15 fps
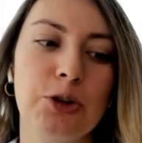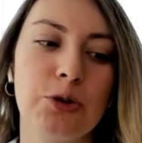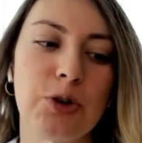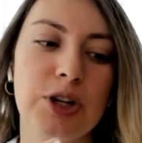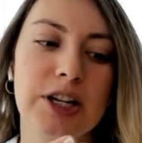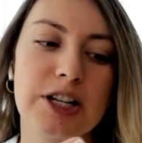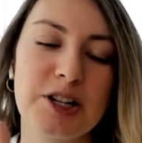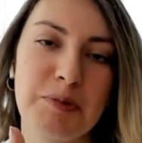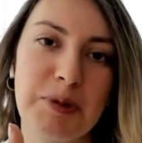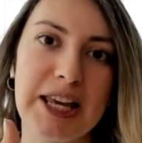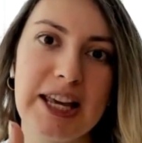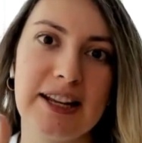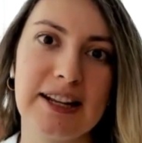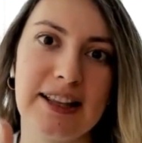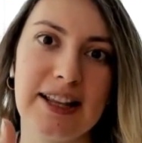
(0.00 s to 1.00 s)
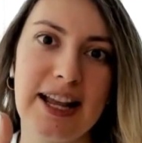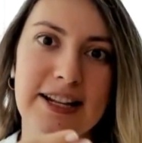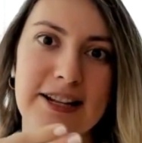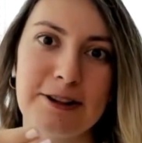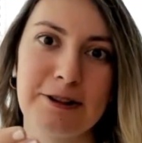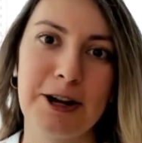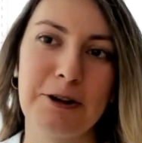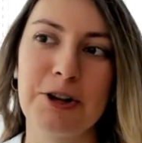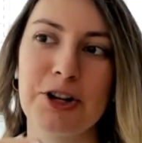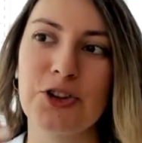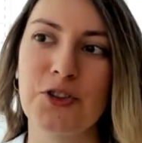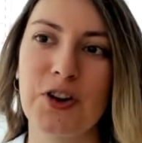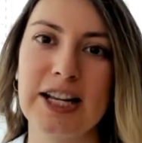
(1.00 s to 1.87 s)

you are speaking a Latin language,